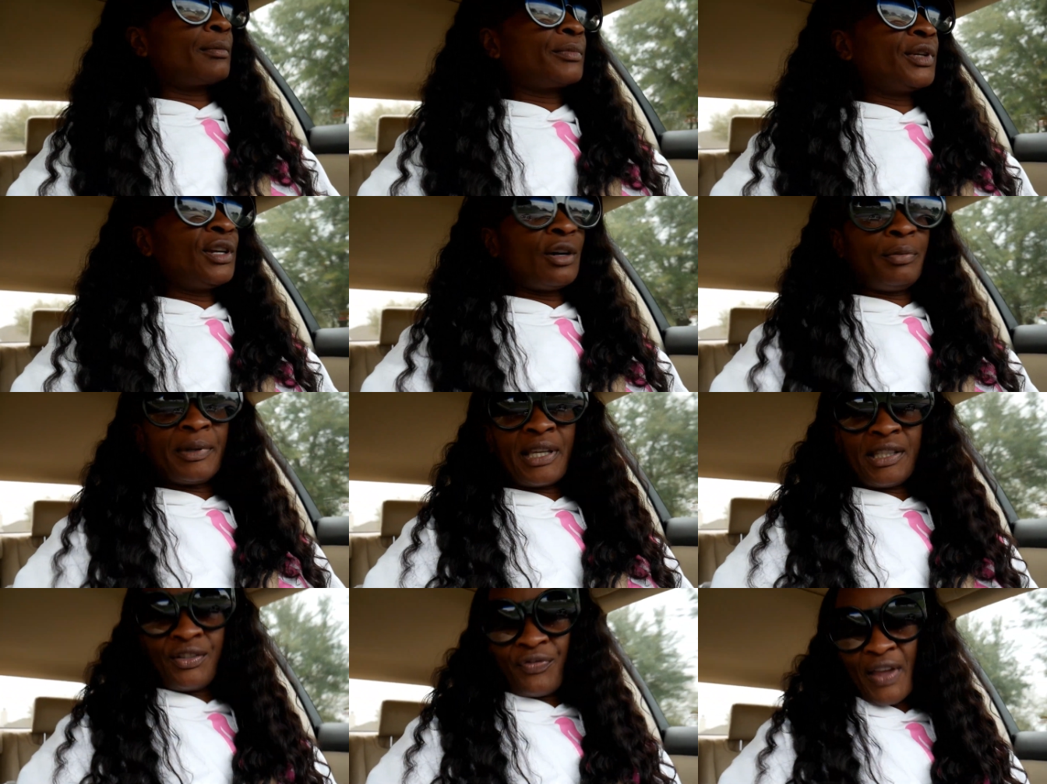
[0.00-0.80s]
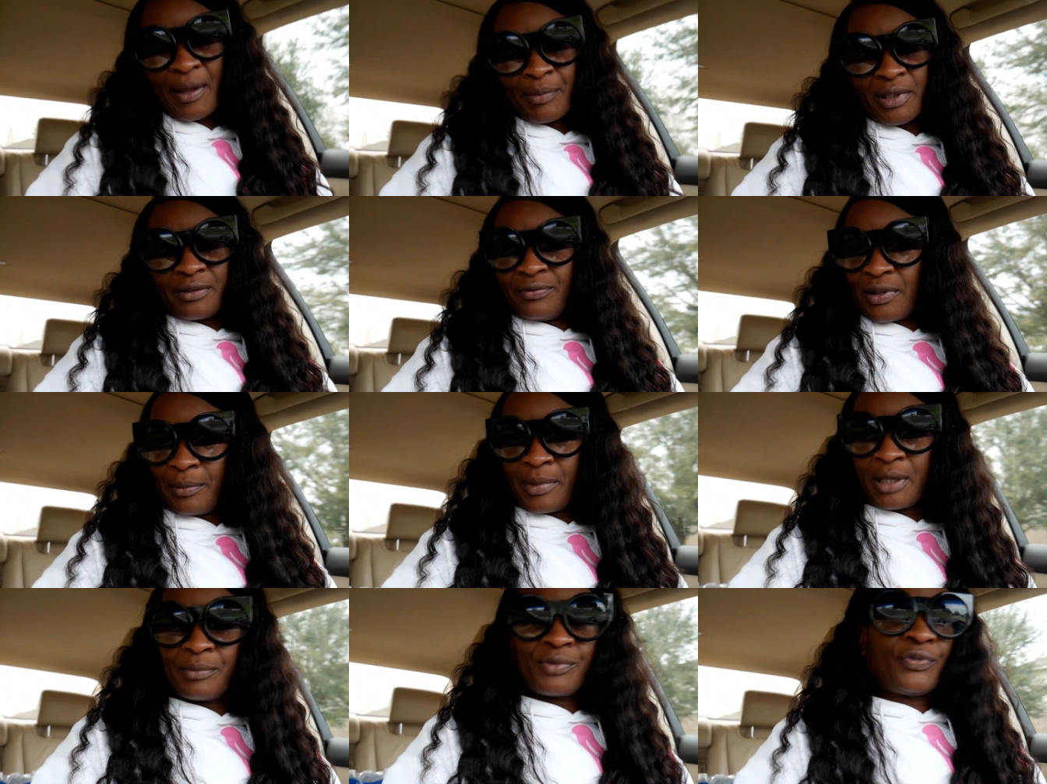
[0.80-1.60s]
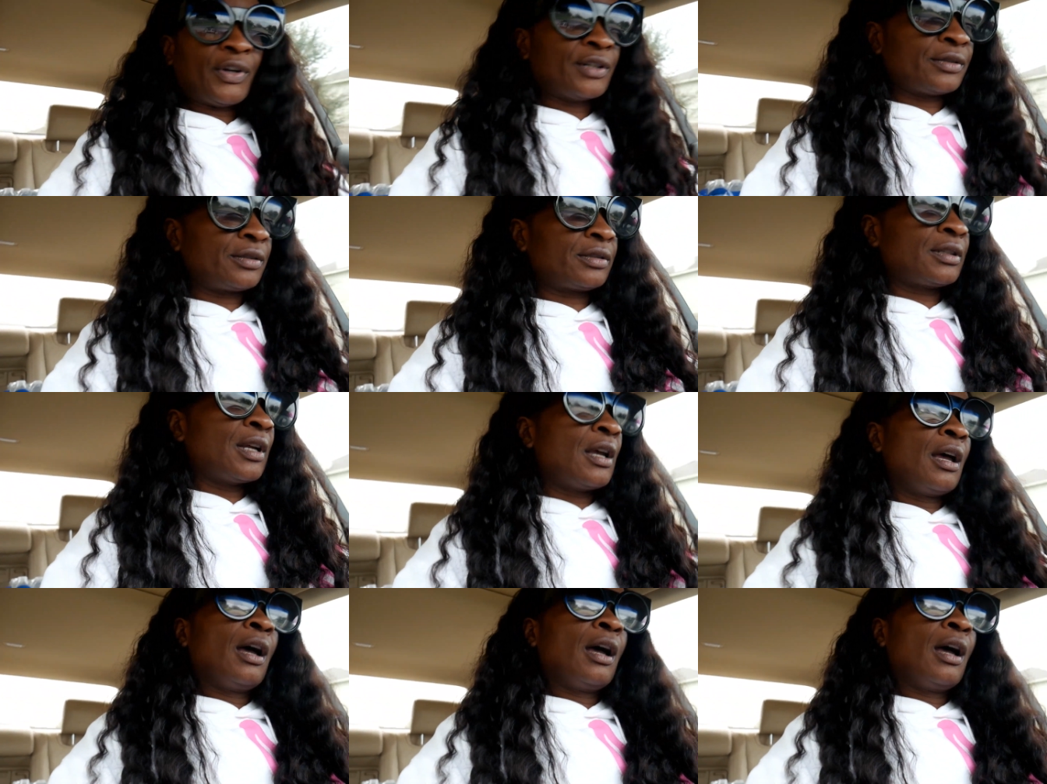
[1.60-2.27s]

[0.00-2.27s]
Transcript: you know, because of family. Family comes first.